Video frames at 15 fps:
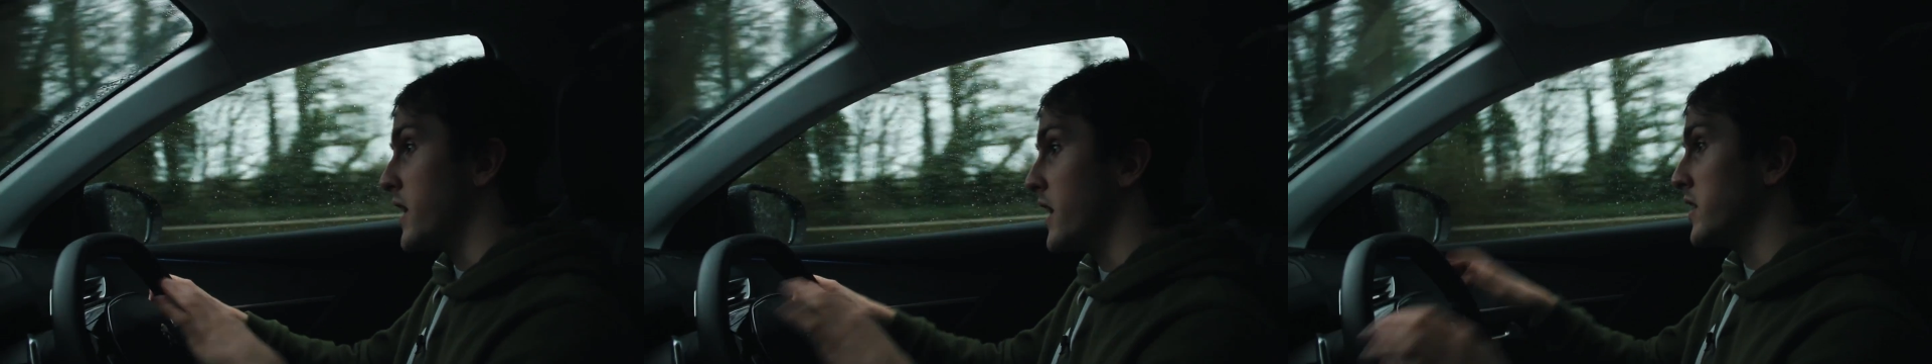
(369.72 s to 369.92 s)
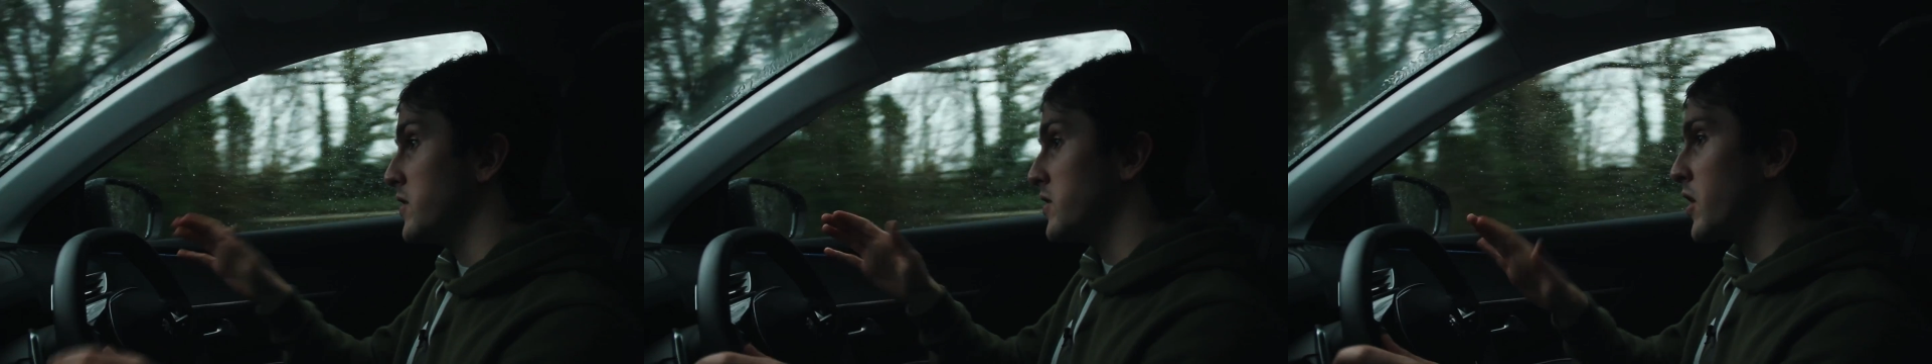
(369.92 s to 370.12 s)

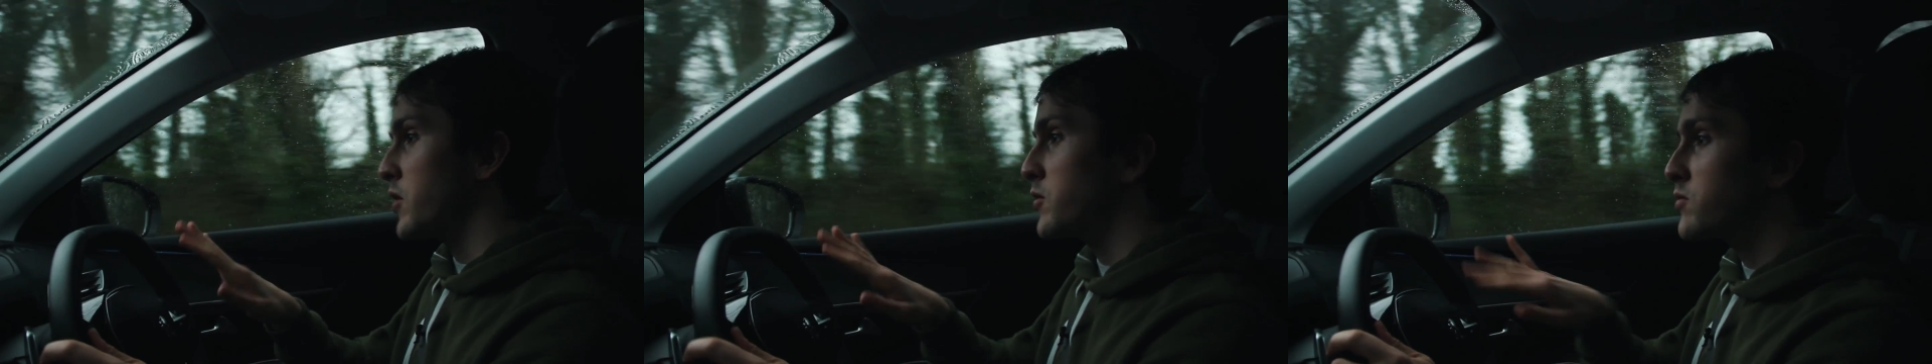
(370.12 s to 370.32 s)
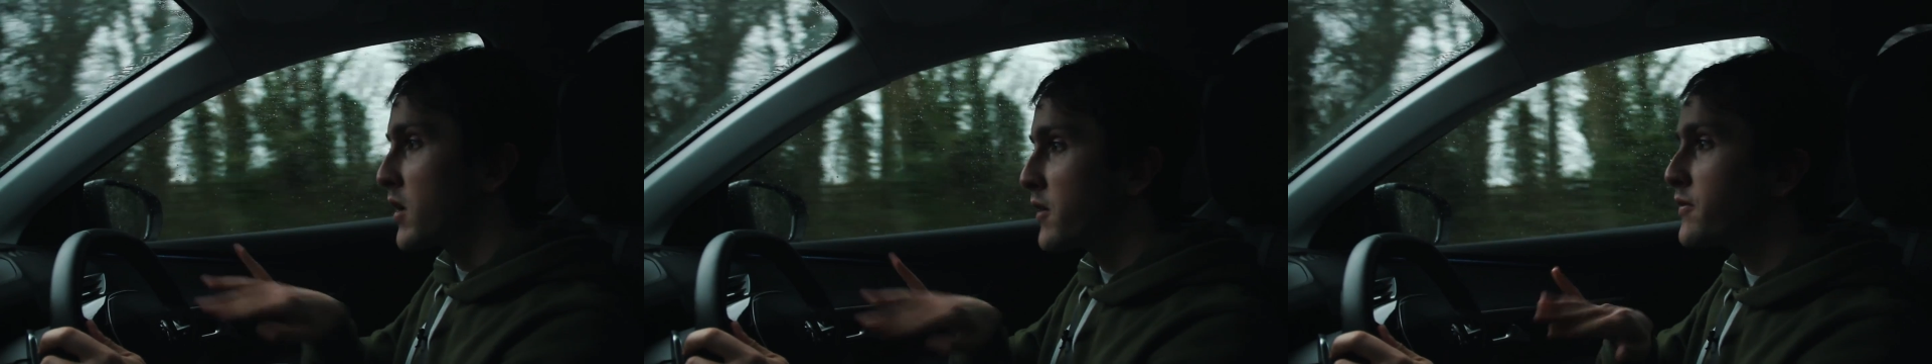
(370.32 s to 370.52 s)
and you know
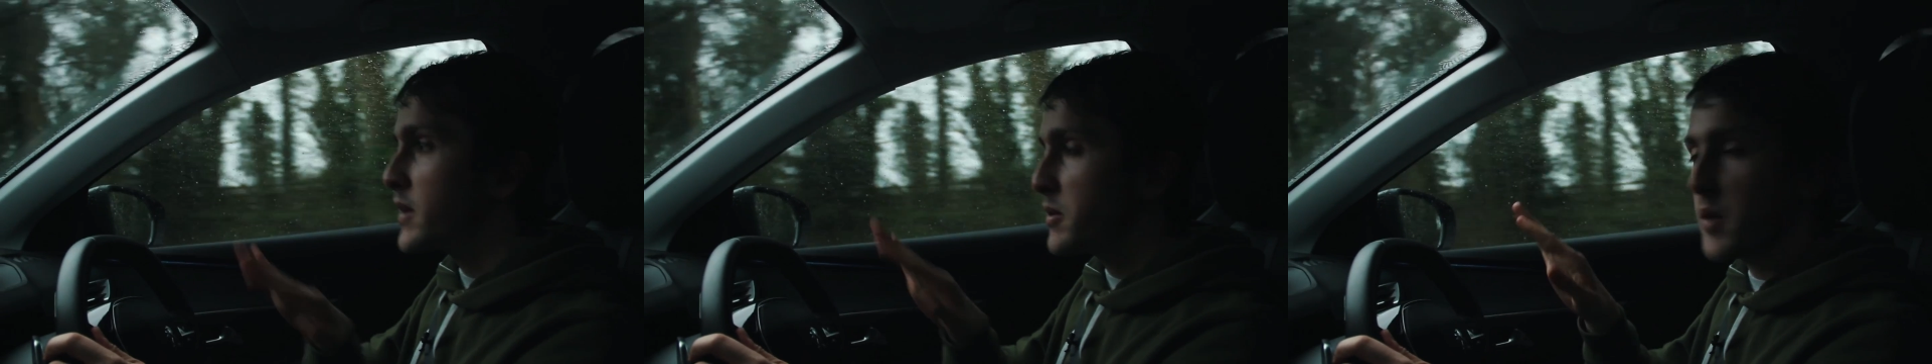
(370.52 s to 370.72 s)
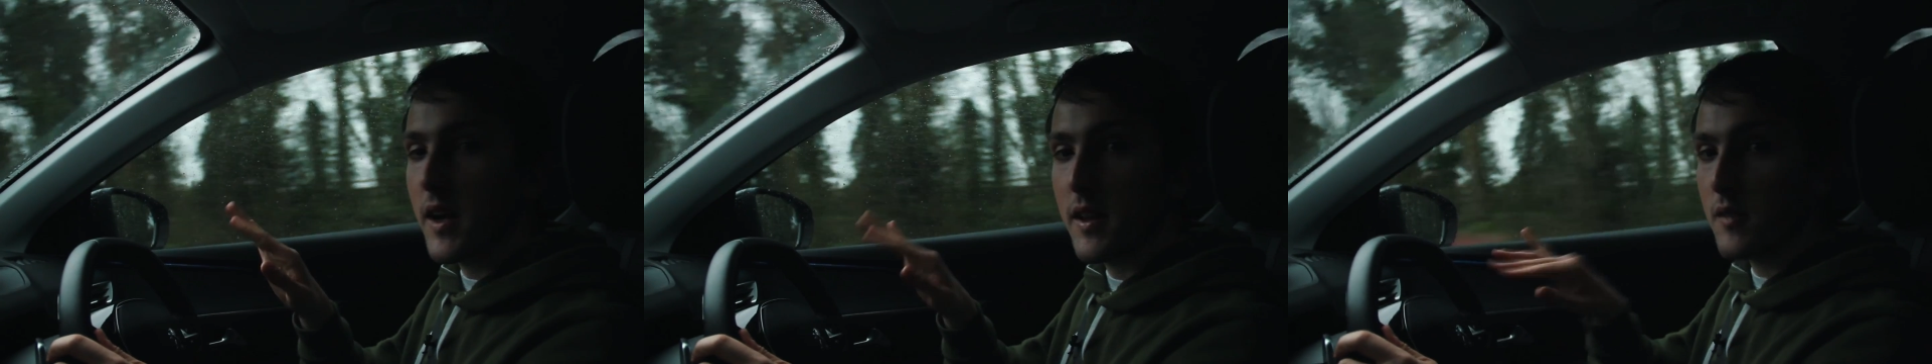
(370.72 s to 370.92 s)
roughly
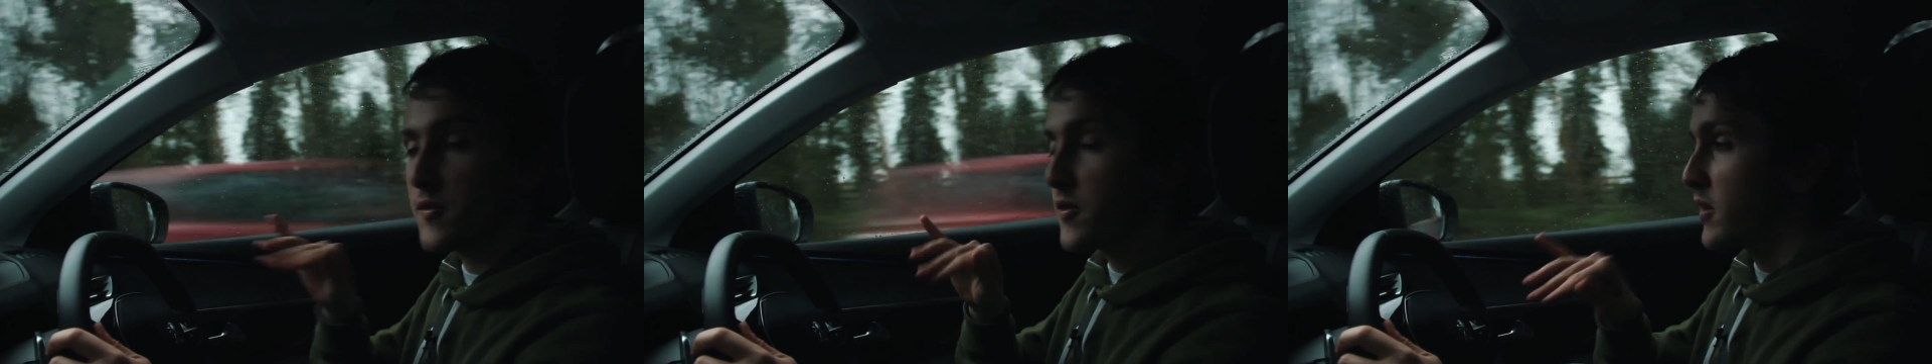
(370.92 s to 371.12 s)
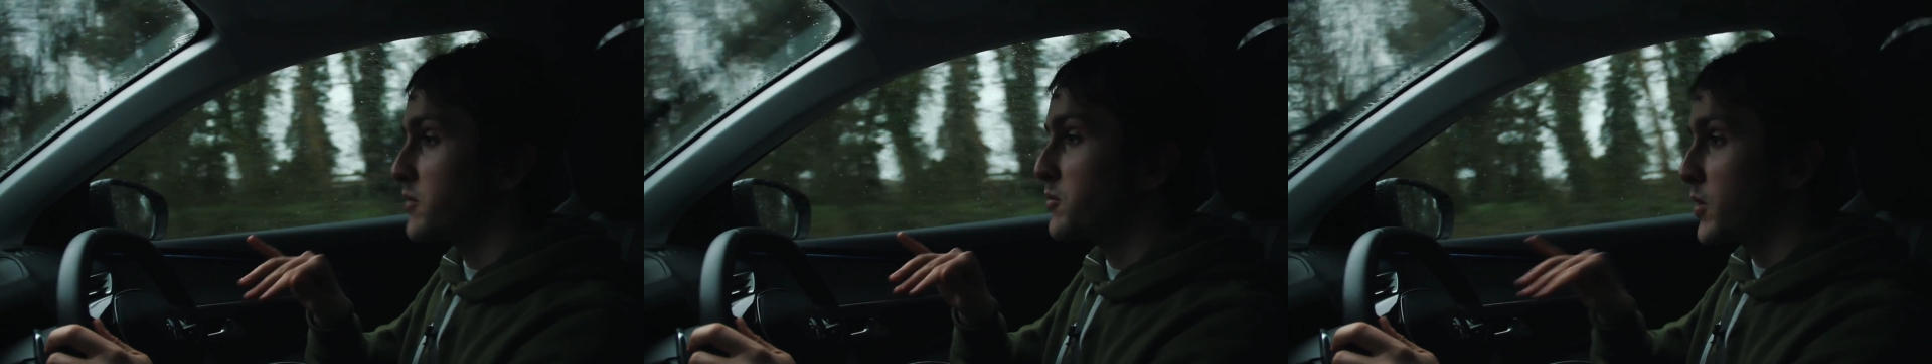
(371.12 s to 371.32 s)
where the
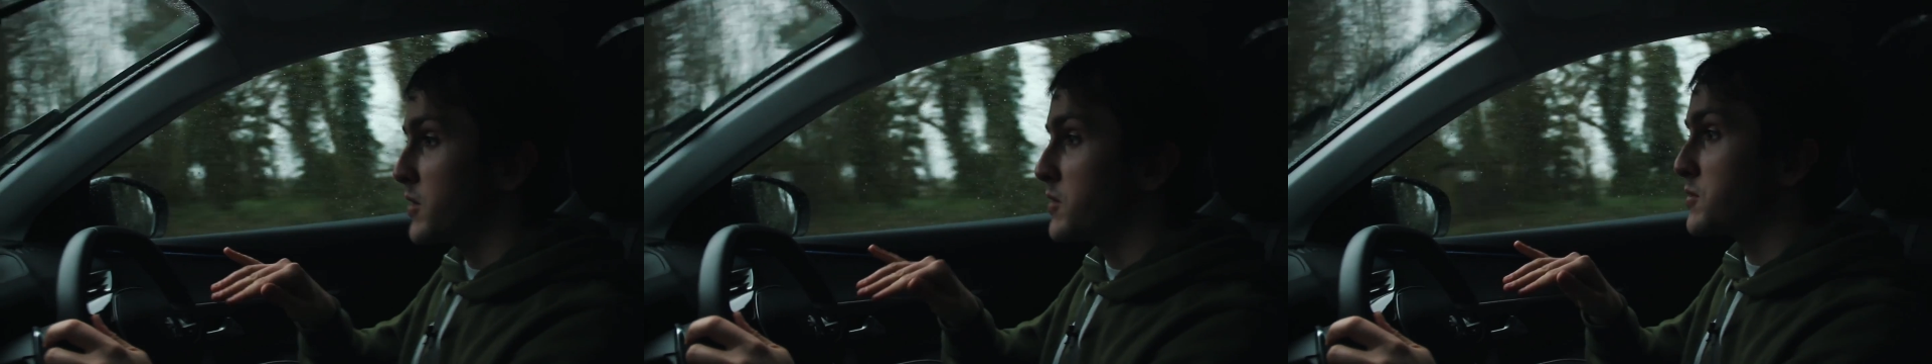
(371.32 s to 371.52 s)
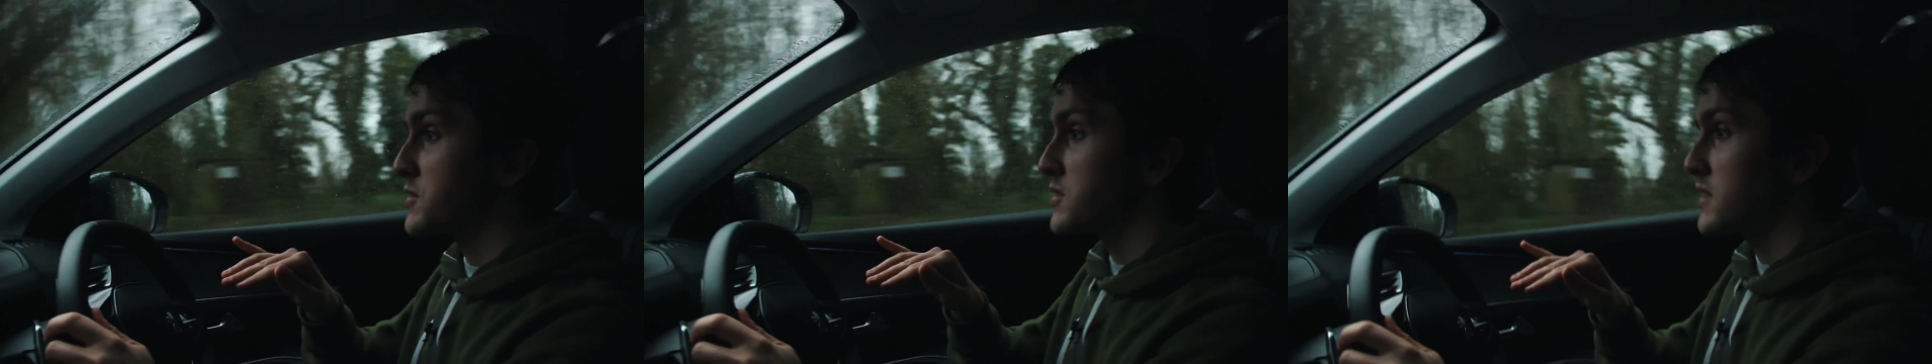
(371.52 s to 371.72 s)
front
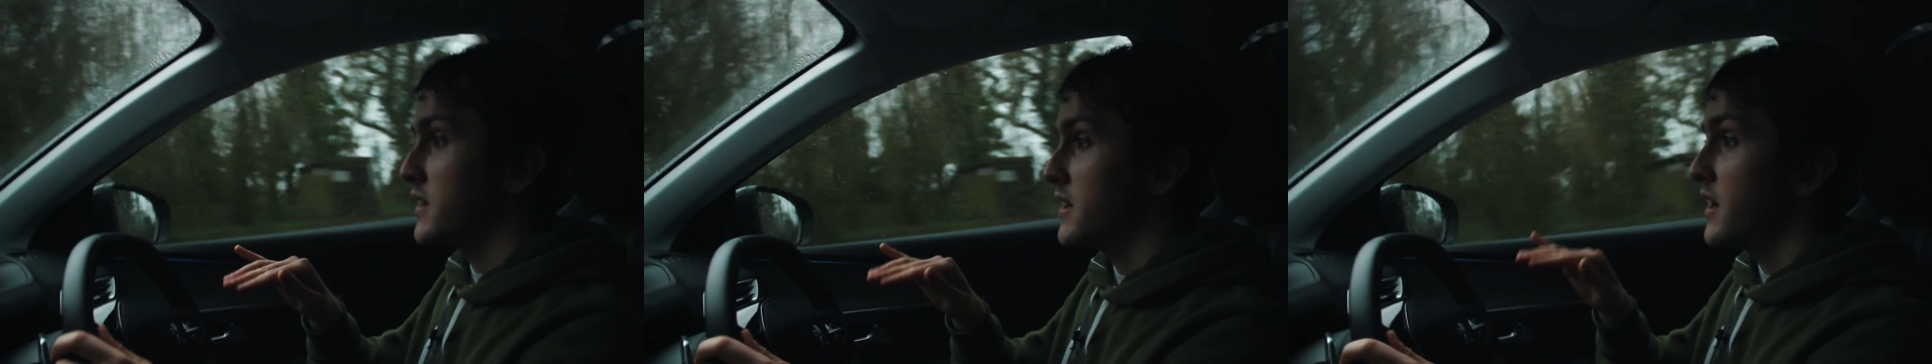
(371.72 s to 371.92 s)
wheels